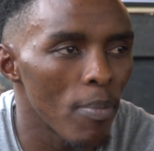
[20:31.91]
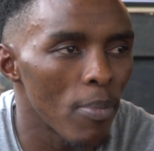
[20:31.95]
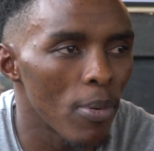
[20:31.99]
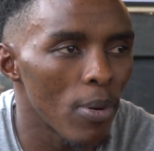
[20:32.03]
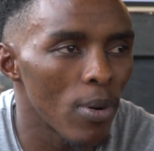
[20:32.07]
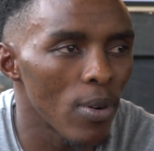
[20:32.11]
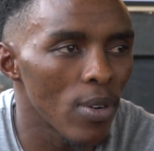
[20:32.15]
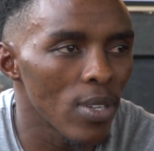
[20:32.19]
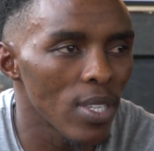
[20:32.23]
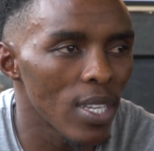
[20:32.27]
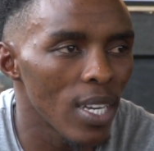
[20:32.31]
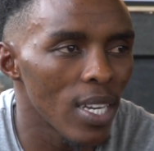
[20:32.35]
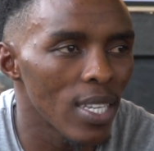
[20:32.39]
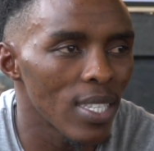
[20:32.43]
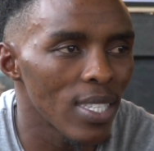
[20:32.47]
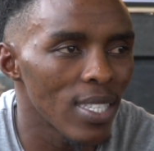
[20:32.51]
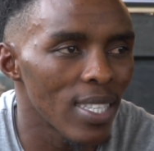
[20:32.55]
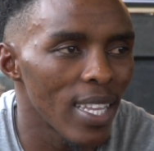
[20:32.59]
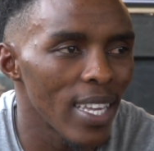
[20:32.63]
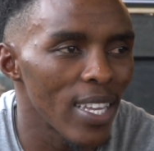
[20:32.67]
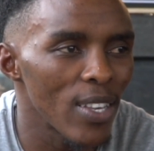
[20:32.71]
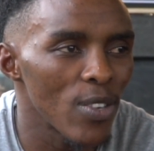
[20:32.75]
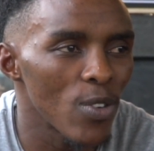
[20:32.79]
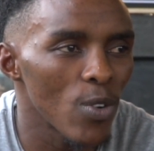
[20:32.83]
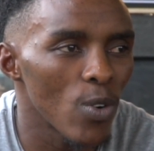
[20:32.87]
boxers,
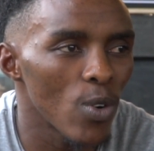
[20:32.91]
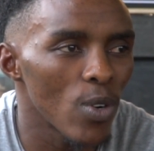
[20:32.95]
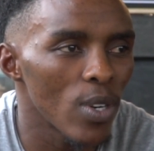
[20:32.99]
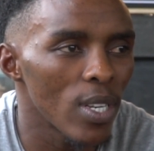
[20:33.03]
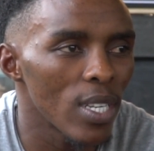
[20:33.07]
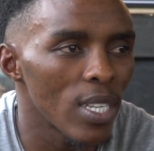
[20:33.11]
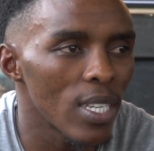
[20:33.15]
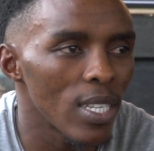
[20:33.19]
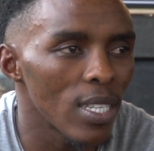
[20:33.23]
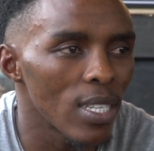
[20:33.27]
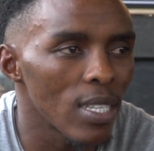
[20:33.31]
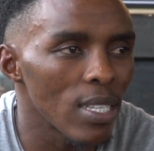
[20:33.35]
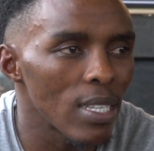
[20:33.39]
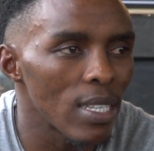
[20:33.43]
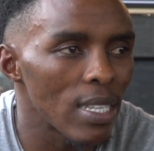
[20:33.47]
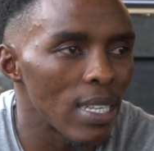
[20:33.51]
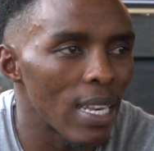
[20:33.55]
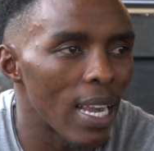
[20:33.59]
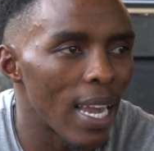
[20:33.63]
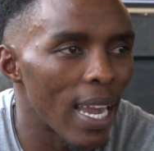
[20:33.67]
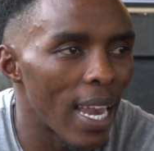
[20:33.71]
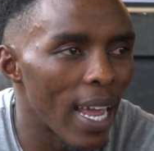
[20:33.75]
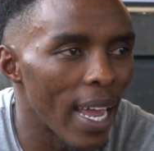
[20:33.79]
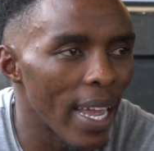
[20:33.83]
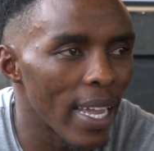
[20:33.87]
they don't
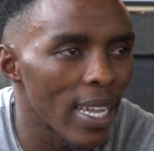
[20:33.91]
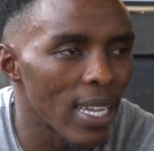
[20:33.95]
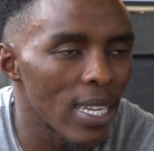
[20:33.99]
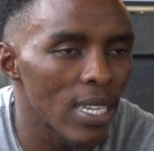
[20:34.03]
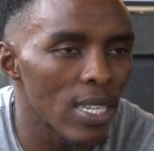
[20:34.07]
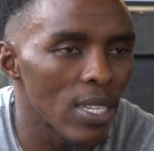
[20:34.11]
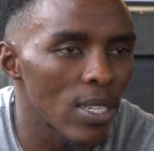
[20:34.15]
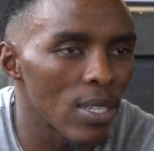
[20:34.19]
like